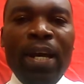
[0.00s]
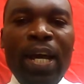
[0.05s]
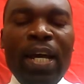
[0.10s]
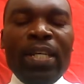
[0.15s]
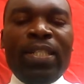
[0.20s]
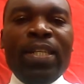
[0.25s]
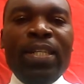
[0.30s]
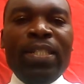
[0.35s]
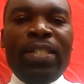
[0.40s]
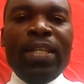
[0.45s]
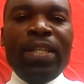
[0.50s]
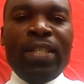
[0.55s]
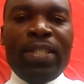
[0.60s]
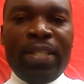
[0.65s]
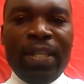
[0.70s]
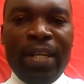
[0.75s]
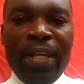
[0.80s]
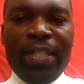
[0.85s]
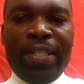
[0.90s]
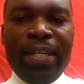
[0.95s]
as it
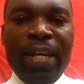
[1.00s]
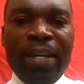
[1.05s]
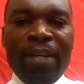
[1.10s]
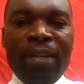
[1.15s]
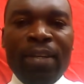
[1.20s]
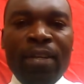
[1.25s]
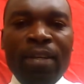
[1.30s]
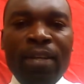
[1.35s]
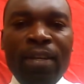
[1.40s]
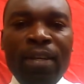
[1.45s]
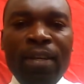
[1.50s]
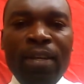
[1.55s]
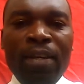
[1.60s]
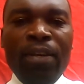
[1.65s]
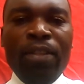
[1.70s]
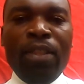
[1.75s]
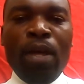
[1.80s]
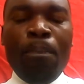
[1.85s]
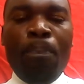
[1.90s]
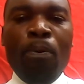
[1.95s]
is written
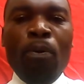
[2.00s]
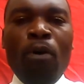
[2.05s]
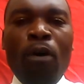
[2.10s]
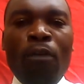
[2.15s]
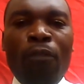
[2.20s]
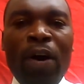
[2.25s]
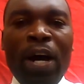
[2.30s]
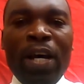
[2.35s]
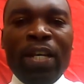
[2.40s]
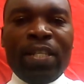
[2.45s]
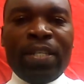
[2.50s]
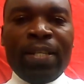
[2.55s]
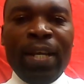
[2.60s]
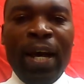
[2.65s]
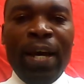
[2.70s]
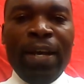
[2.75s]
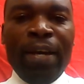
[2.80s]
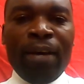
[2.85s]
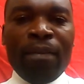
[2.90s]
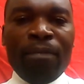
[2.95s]
in the book of
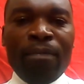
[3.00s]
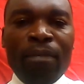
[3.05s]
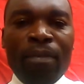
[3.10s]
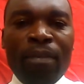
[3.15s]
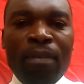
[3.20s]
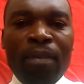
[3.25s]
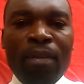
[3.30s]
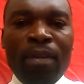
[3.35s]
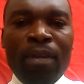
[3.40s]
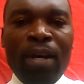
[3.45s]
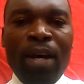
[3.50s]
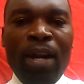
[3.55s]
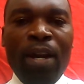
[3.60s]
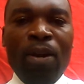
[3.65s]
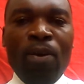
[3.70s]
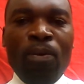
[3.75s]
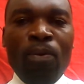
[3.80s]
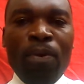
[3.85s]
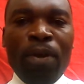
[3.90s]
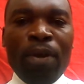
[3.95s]
Isaiah,
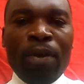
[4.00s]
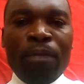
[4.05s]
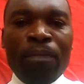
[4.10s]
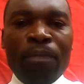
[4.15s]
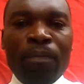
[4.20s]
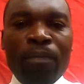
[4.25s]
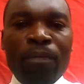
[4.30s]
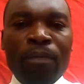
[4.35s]
hallelujah.